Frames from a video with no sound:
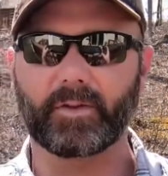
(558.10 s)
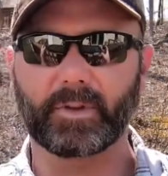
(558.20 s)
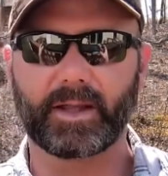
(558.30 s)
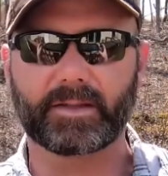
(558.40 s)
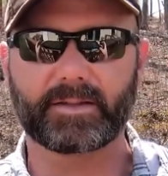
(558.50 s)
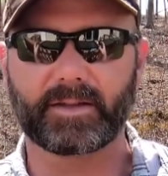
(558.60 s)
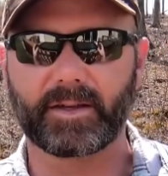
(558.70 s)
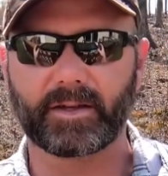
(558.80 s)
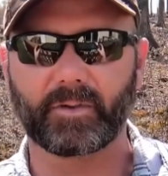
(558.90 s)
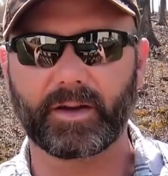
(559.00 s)
your plants
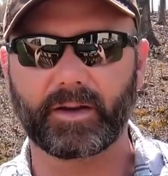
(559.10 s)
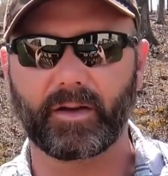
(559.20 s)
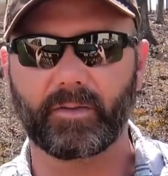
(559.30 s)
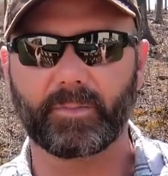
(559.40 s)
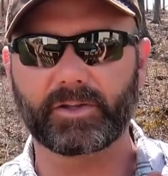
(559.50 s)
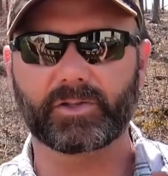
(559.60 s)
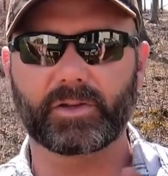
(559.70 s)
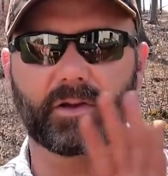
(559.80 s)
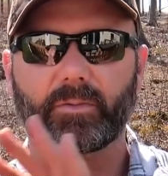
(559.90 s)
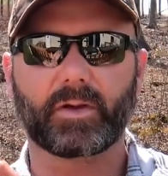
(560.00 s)
sitting in a window, be sure
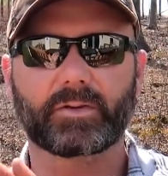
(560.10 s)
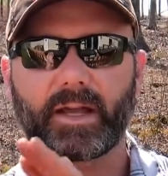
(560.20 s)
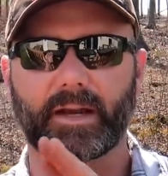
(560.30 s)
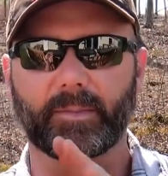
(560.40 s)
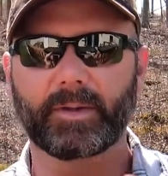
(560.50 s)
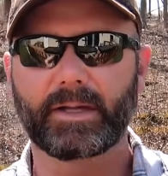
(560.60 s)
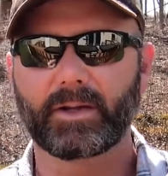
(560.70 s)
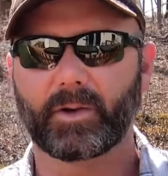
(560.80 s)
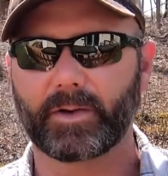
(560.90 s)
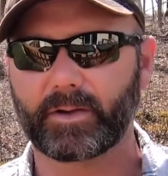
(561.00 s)
you rotate them
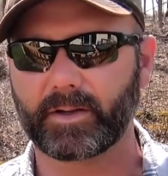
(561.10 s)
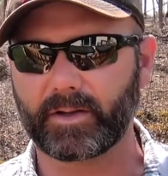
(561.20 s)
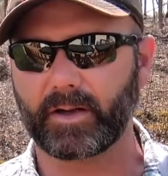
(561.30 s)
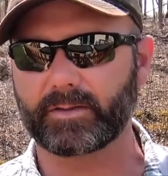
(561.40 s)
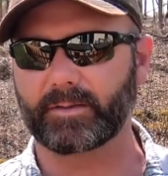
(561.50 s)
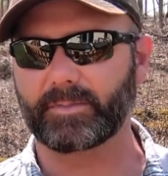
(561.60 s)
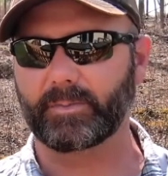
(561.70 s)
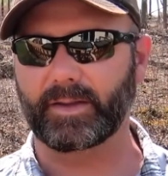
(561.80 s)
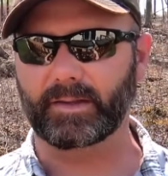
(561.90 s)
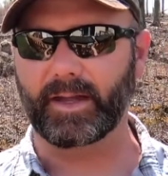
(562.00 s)
or you can cause them
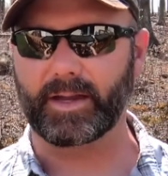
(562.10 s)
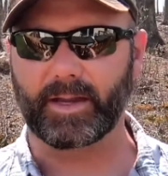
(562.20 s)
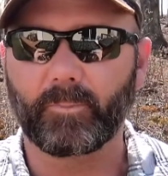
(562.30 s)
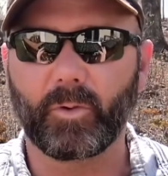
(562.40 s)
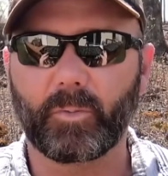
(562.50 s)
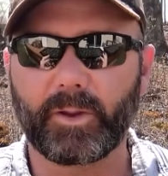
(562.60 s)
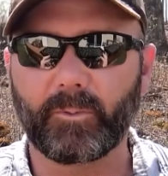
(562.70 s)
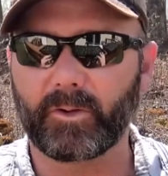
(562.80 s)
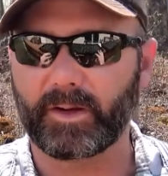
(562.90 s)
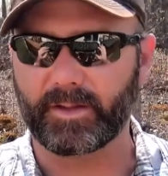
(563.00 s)
to be leggy. What we
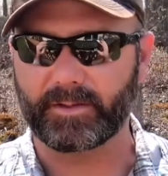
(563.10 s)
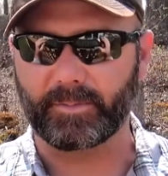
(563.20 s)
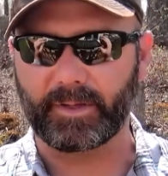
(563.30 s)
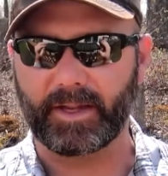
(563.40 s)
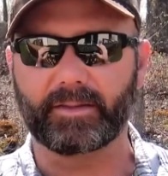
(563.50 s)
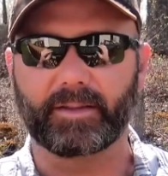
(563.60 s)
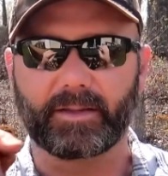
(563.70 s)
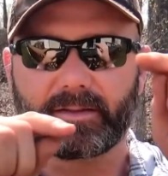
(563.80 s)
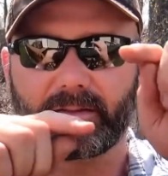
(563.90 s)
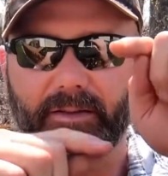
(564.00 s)
want is a plant
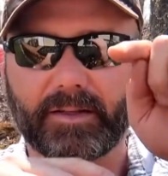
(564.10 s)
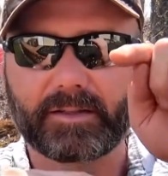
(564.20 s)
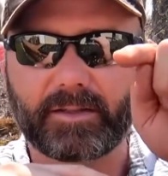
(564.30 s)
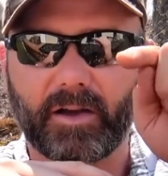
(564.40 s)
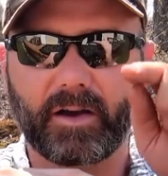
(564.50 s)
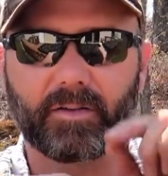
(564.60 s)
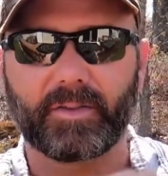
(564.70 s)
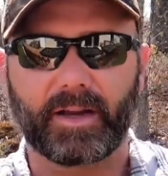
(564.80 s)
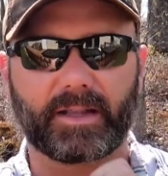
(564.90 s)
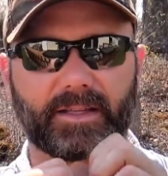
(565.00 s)
that's this tall
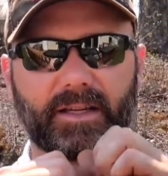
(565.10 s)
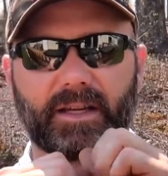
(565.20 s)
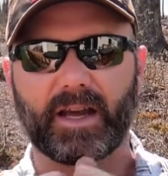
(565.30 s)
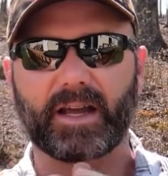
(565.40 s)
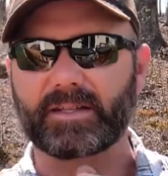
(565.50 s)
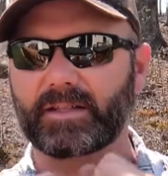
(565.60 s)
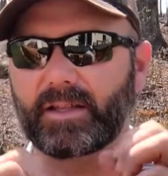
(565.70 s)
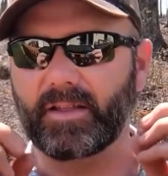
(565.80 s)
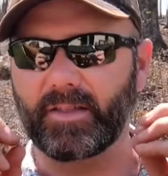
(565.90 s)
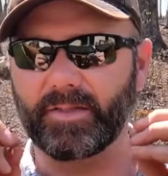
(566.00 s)
that has a nice
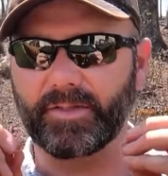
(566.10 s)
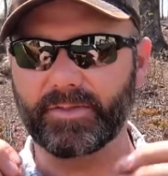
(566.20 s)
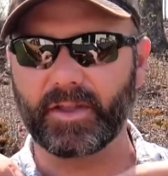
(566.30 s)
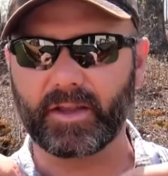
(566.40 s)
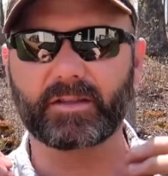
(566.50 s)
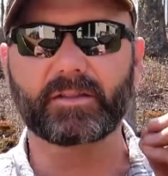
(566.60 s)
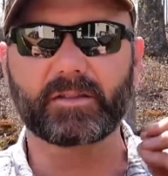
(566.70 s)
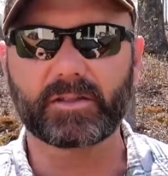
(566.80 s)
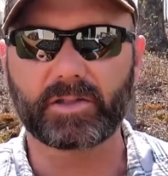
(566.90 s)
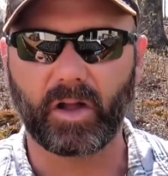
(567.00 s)
thick
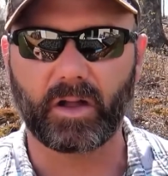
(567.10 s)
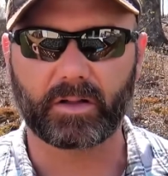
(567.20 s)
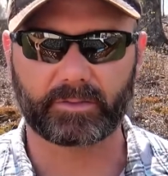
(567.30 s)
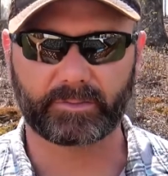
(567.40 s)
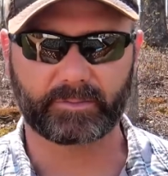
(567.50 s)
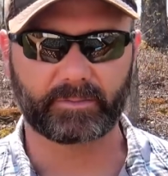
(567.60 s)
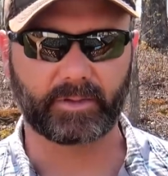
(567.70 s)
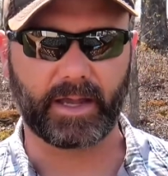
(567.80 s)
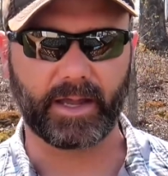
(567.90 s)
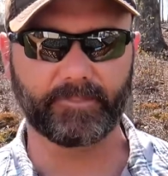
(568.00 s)
stalk.
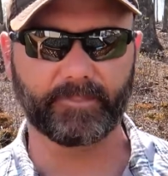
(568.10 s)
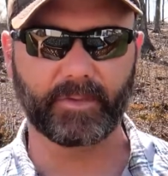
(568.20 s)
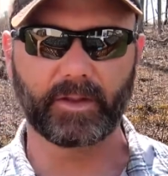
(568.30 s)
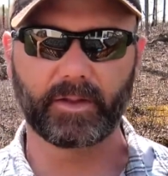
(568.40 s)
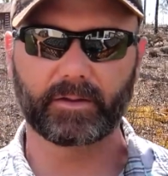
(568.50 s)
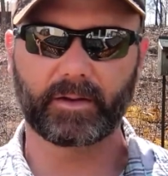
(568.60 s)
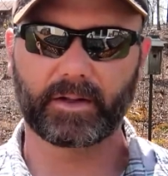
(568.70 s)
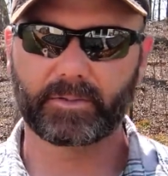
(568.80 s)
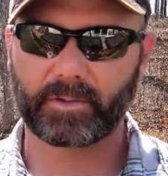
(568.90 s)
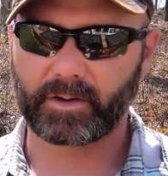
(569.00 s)
Okay,
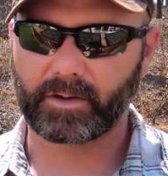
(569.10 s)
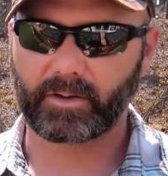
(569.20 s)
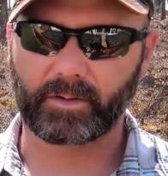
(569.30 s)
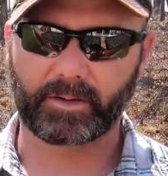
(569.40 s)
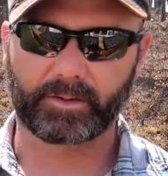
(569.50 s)
that's what our goal